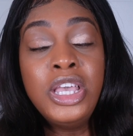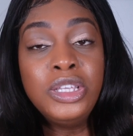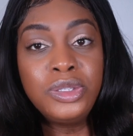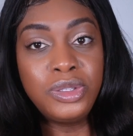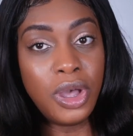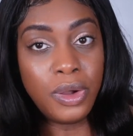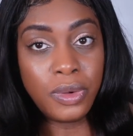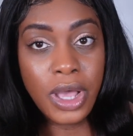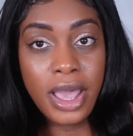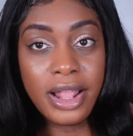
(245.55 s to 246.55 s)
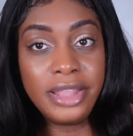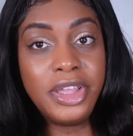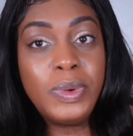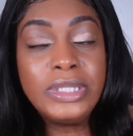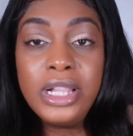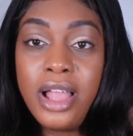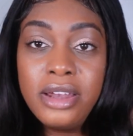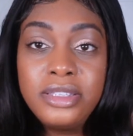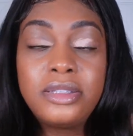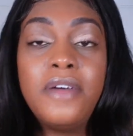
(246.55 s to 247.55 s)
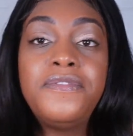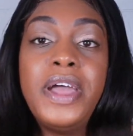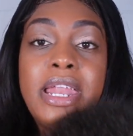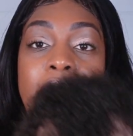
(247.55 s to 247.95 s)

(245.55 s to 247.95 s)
So there was a lot of stuff that